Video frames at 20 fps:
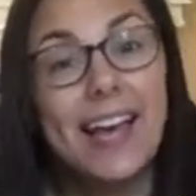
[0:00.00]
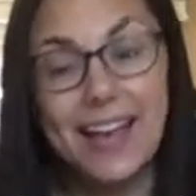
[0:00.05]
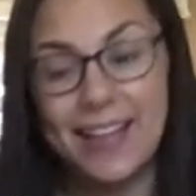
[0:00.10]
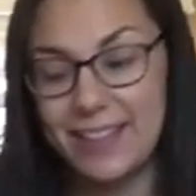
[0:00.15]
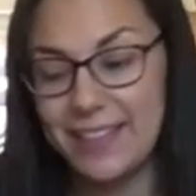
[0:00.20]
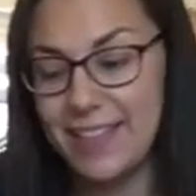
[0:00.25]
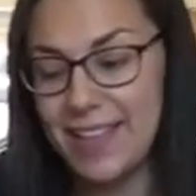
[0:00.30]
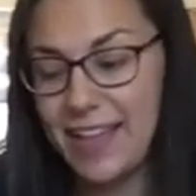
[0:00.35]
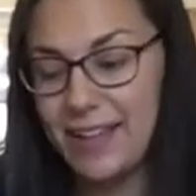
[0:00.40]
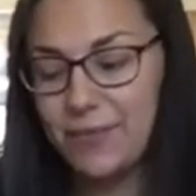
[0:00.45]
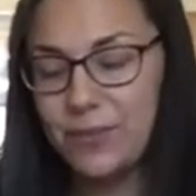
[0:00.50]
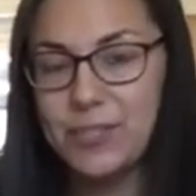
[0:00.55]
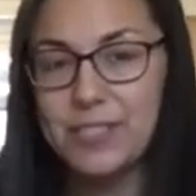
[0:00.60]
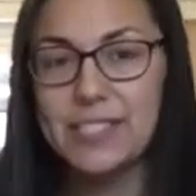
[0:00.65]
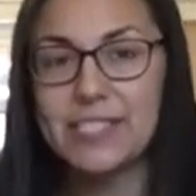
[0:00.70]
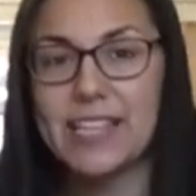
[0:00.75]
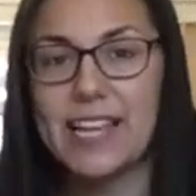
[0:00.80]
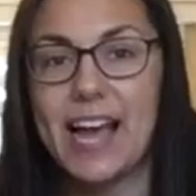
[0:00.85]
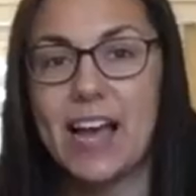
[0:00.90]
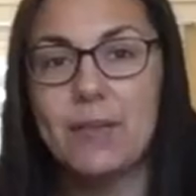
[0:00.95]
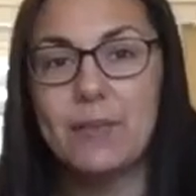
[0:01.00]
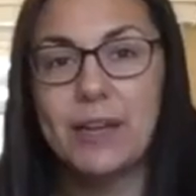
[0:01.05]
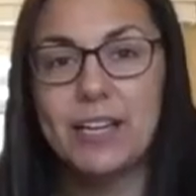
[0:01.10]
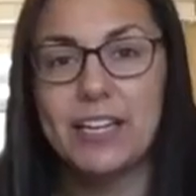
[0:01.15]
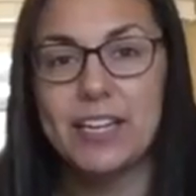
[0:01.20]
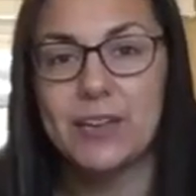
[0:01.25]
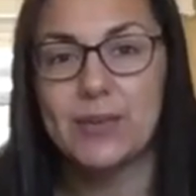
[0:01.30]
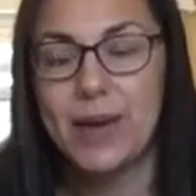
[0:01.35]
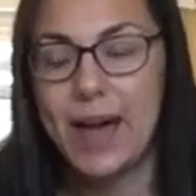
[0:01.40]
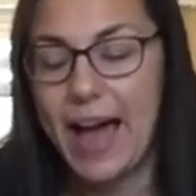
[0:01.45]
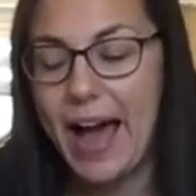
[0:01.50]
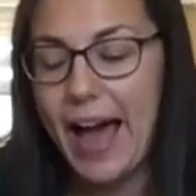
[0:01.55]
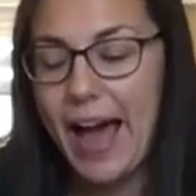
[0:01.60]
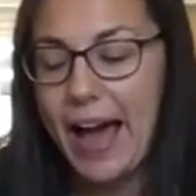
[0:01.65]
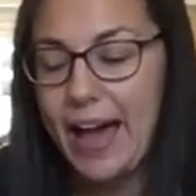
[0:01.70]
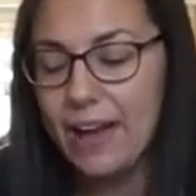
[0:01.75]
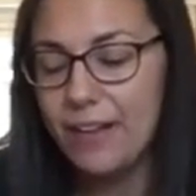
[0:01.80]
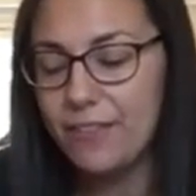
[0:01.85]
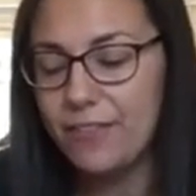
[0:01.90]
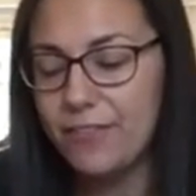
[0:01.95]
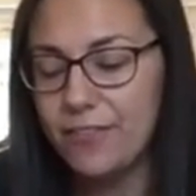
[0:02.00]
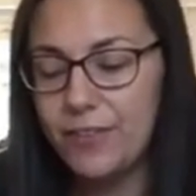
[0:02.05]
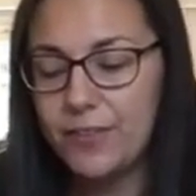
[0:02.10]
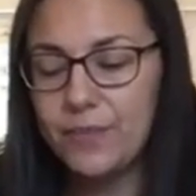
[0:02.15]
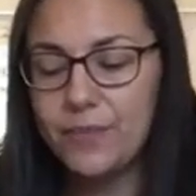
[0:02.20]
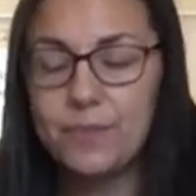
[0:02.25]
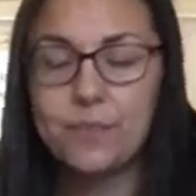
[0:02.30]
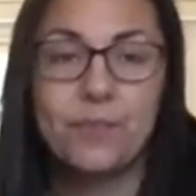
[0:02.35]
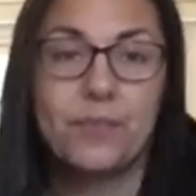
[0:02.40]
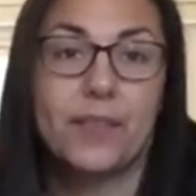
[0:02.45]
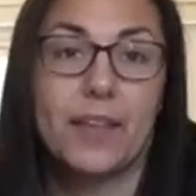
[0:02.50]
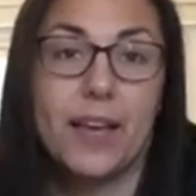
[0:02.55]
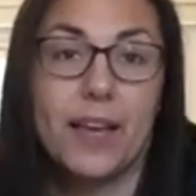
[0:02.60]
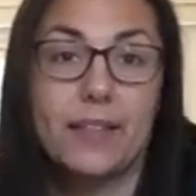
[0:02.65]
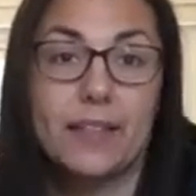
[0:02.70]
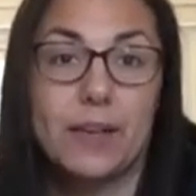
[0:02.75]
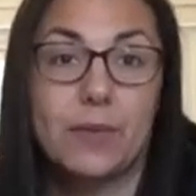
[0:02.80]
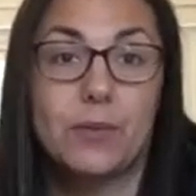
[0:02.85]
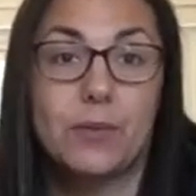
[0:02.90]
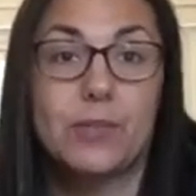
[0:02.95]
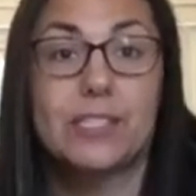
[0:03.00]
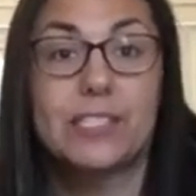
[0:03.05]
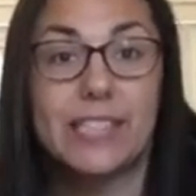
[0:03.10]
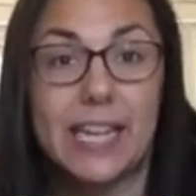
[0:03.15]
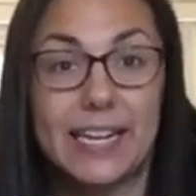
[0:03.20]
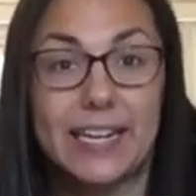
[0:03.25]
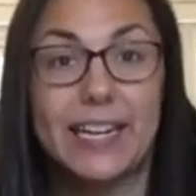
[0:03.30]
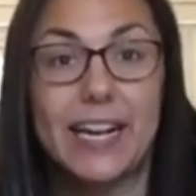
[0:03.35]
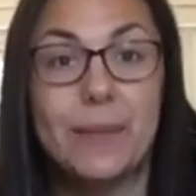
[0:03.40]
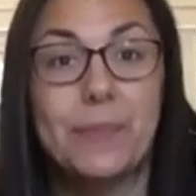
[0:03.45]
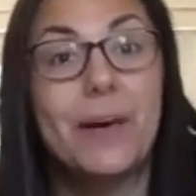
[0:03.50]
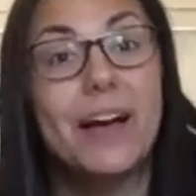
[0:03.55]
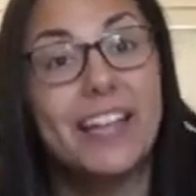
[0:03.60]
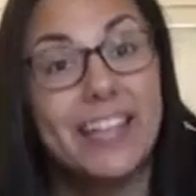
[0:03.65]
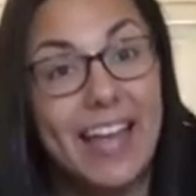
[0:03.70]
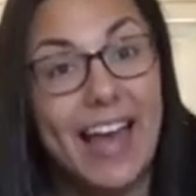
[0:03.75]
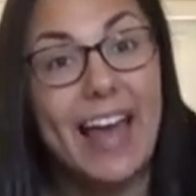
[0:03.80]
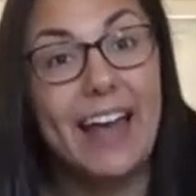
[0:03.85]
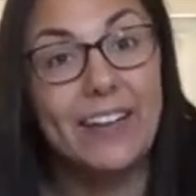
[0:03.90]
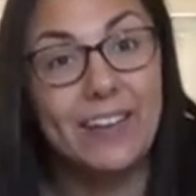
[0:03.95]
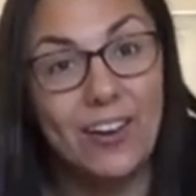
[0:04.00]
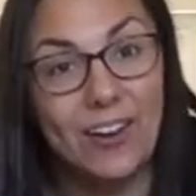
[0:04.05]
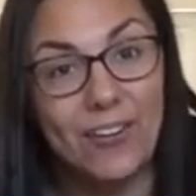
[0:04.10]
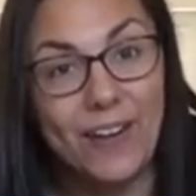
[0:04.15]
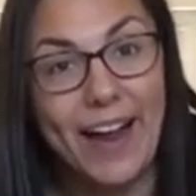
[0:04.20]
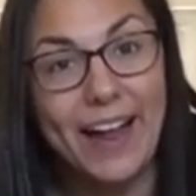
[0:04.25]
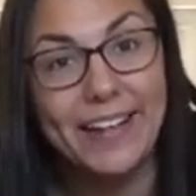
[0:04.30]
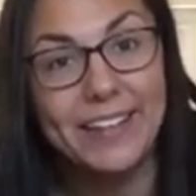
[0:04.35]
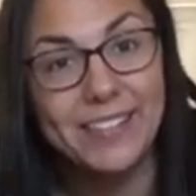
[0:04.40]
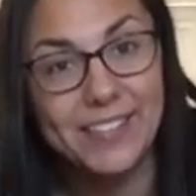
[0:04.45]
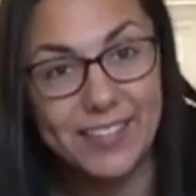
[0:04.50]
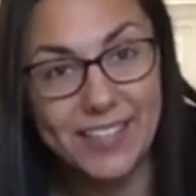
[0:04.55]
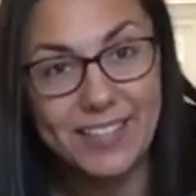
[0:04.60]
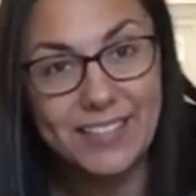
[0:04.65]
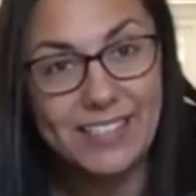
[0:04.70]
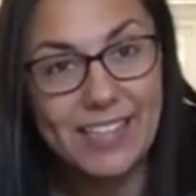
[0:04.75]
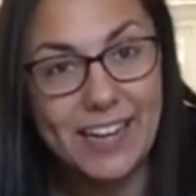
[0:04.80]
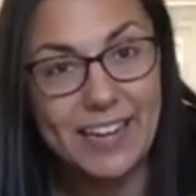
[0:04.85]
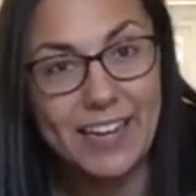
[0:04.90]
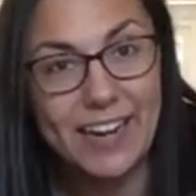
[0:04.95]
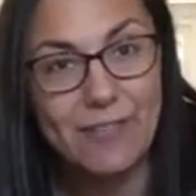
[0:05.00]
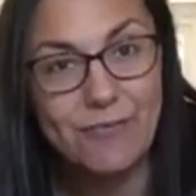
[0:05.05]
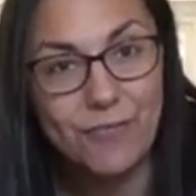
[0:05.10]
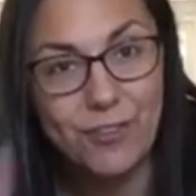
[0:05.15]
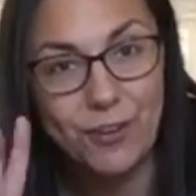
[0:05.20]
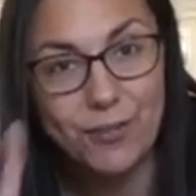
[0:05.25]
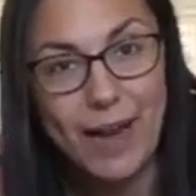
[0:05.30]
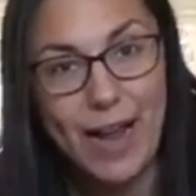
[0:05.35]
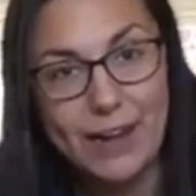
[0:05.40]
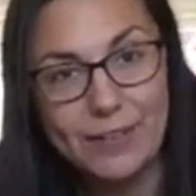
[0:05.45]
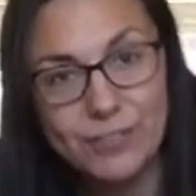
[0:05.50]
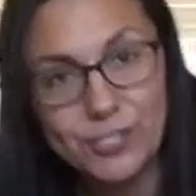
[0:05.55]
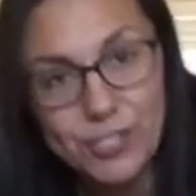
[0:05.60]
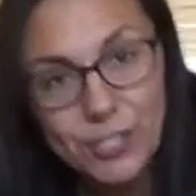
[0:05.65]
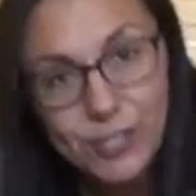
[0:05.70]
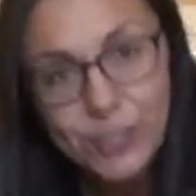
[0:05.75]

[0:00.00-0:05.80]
and then we'll see how many you have and then we'll set it up again, all right? So let's set it up for round